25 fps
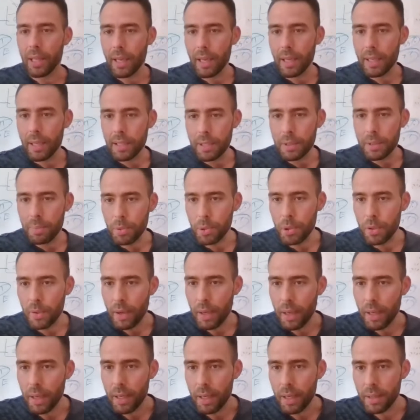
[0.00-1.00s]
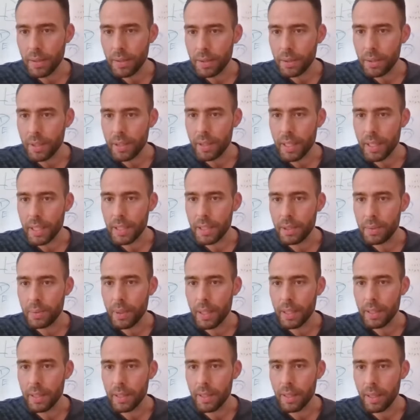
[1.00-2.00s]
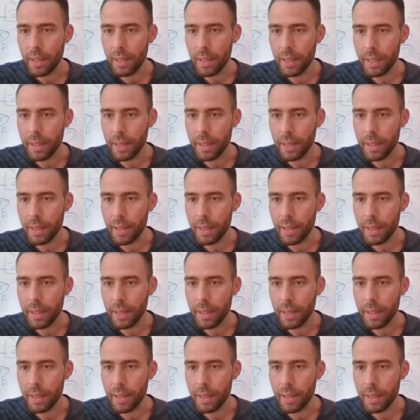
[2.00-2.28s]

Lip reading: let us move on to the next one.